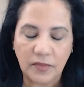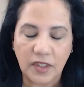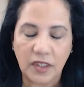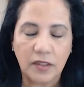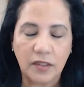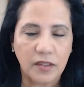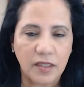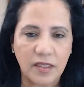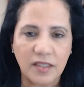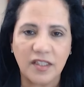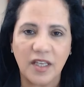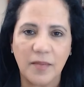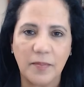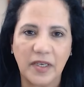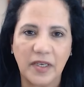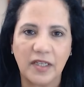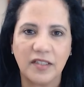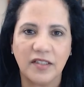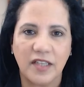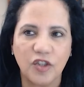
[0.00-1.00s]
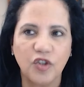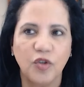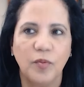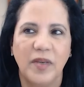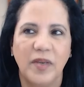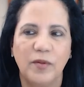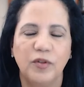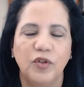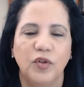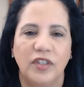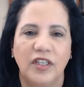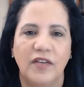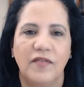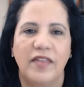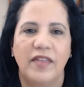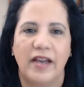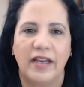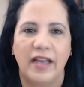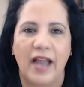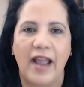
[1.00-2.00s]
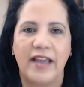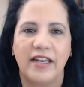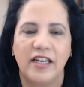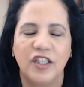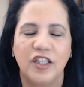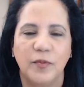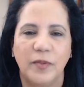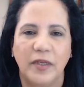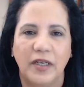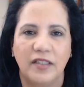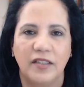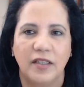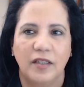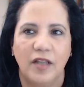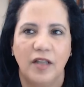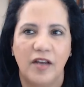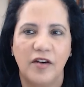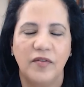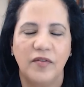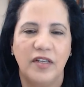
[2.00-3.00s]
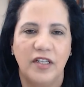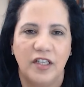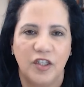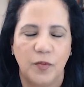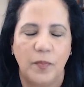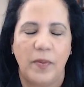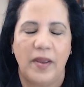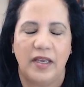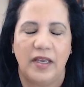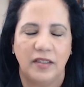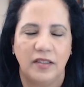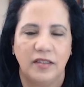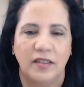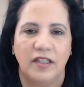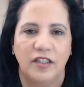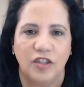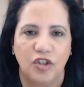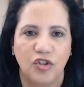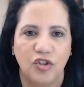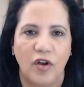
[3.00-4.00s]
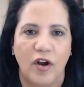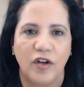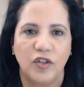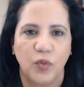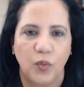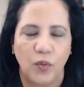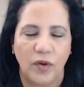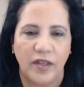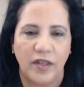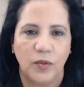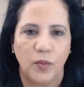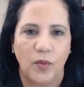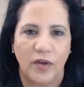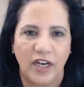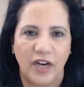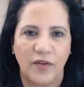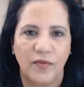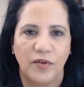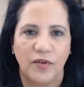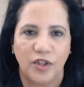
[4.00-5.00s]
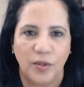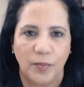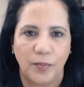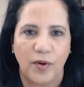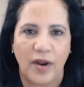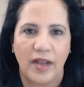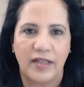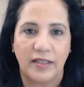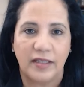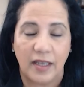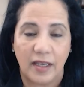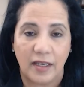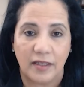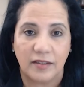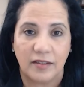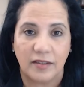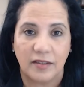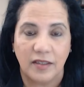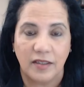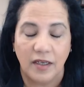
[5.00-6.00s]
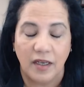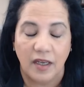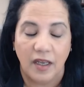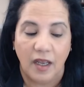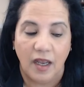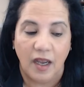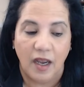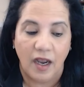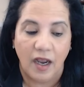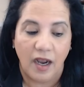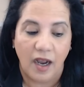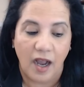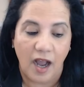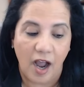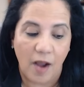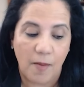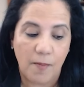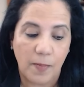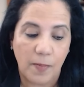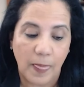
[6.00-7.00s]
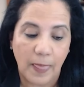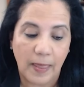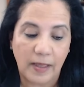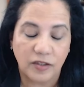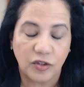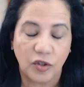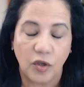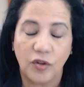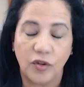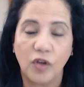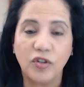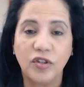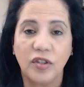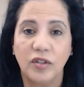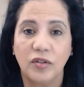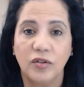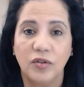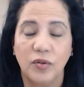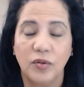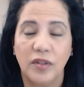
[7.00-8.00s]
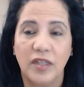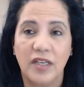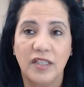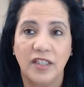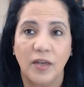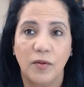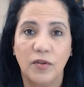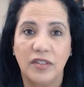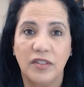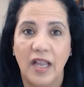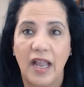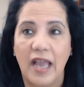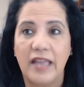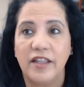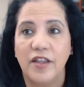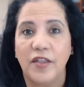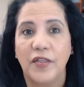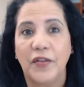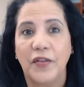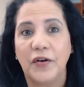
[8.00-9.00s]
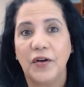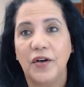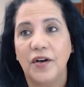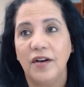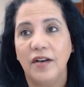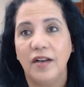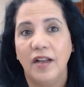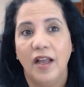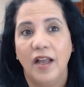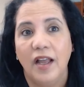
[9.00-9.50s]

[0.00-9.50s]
system because they should be able to give that guidance because a lot of it is based and starts with whatever the brand is um so those are the two things i would say and the third